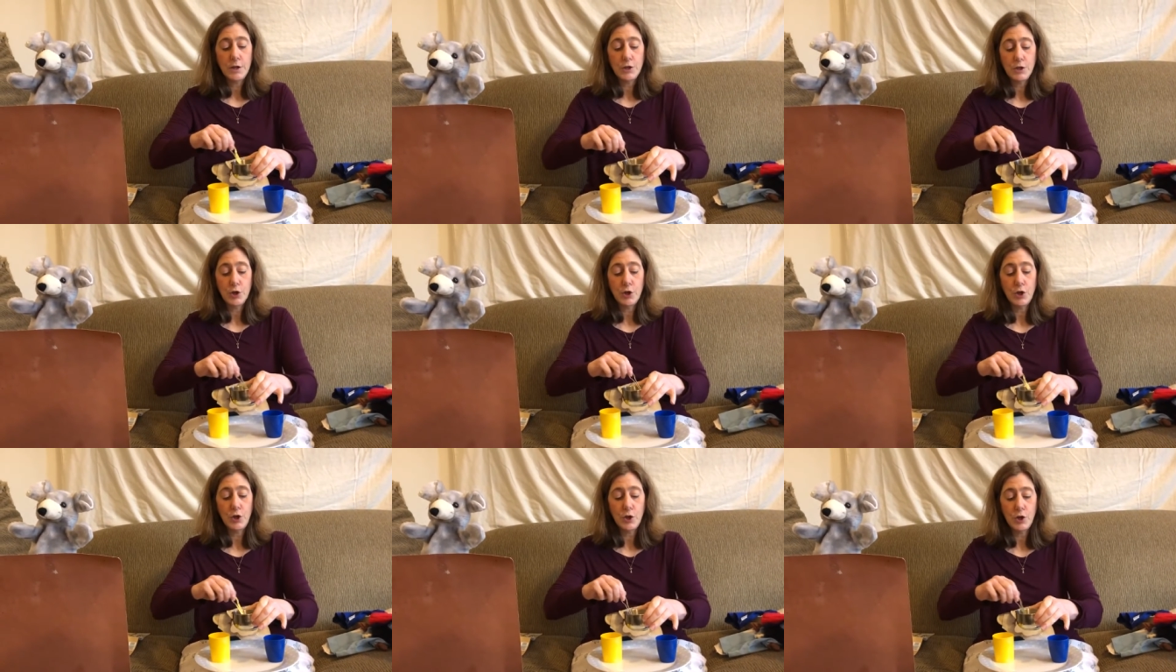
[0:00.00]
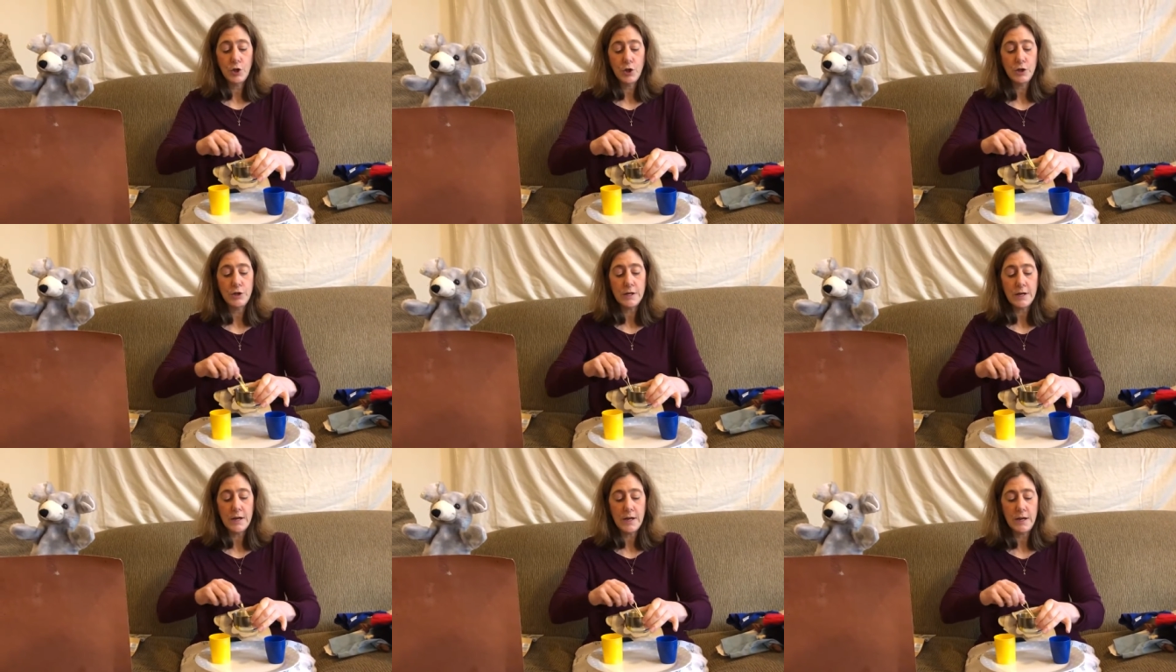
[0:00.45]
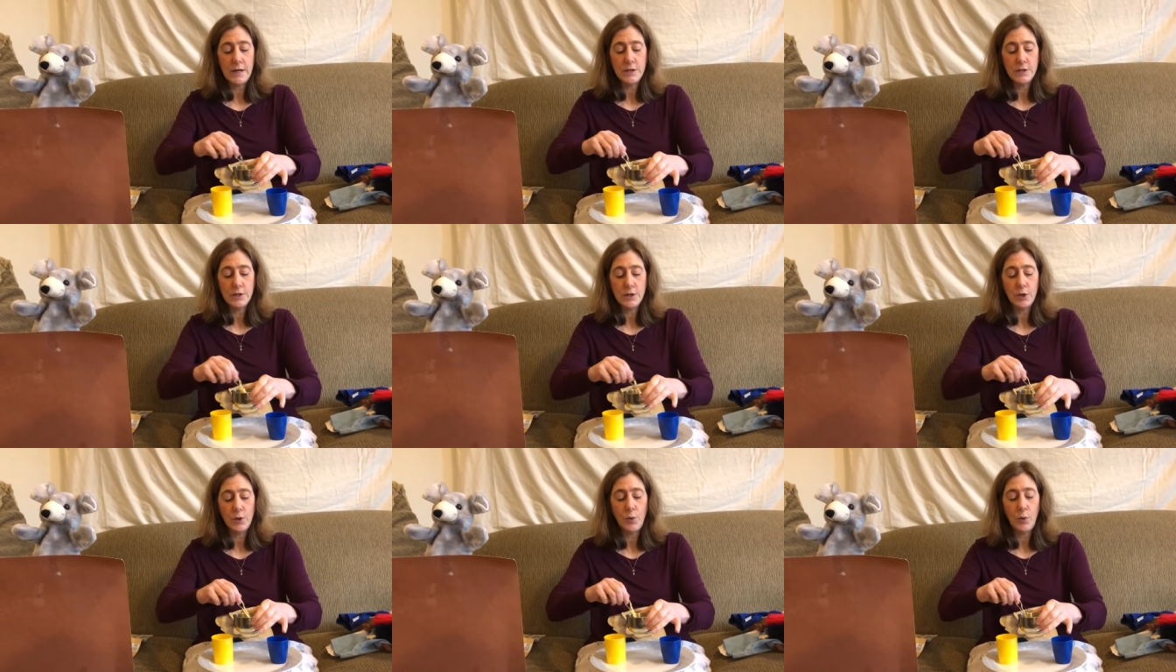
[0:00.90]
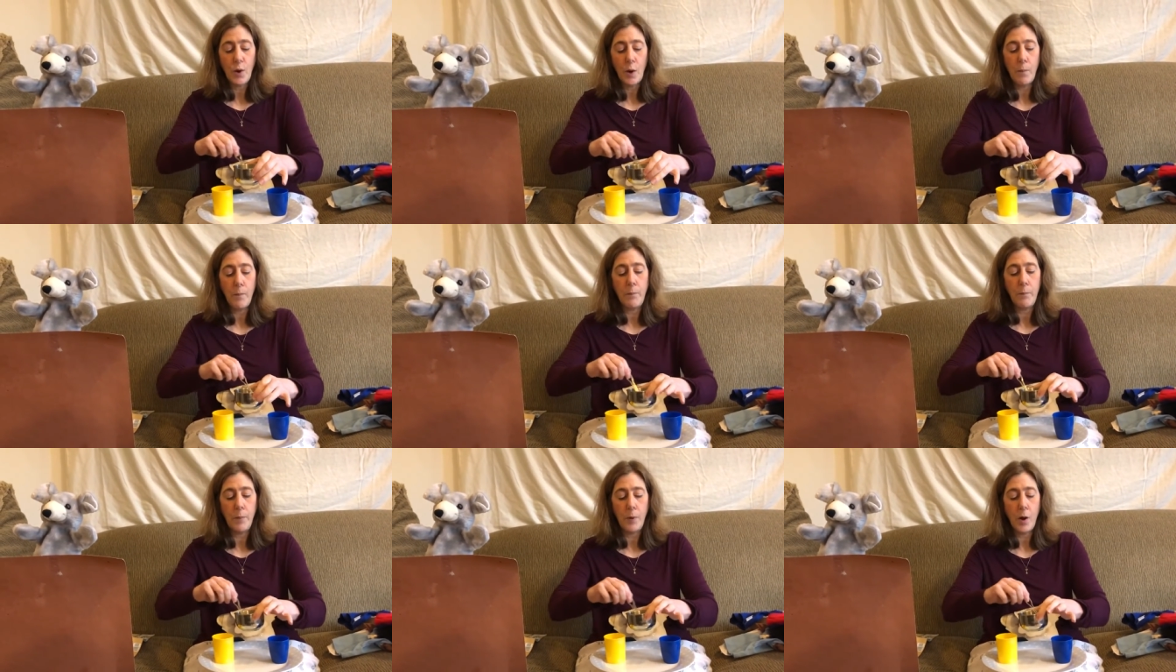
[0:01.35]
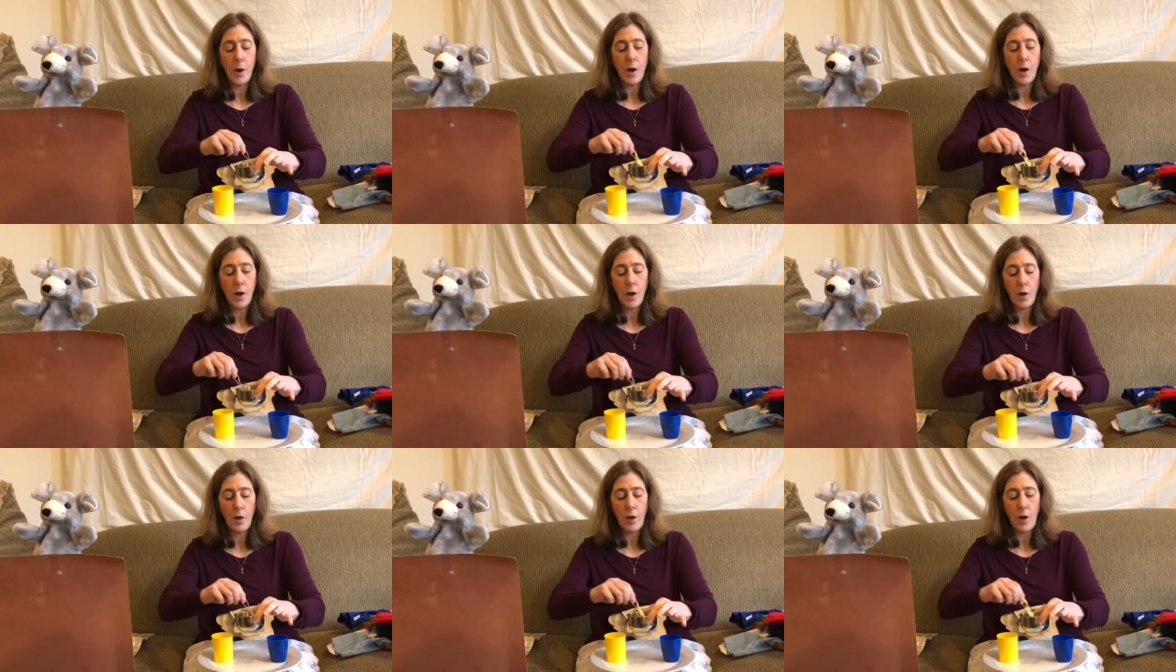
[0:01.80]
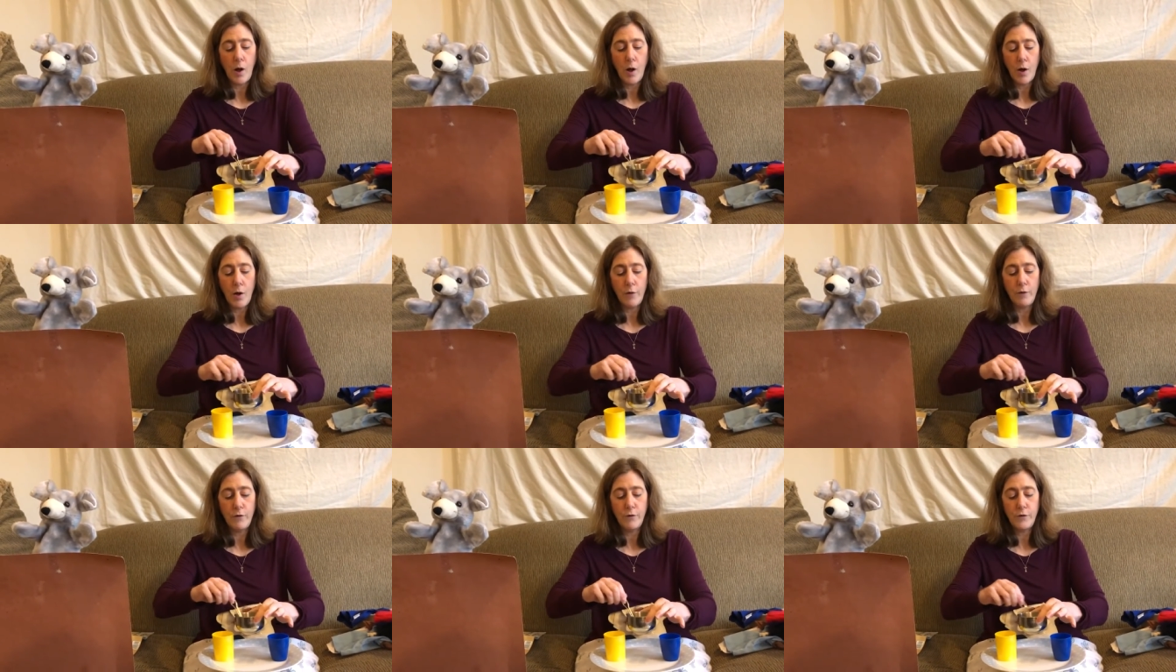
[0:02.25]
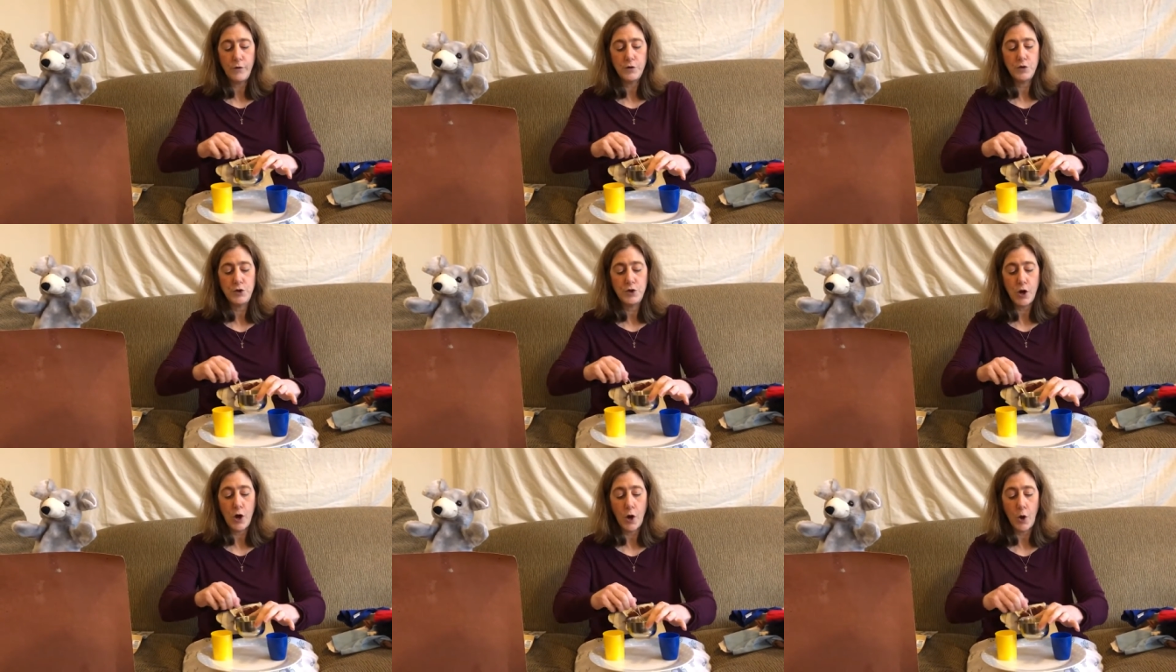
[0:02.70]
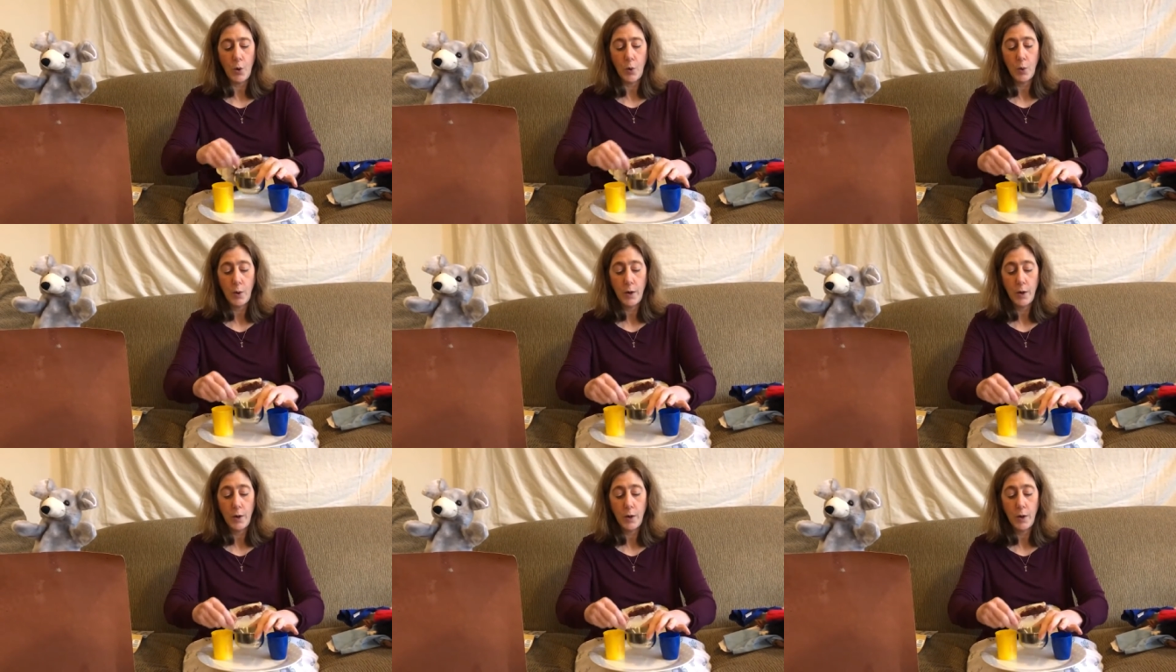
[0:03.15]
turned into a ball of dough.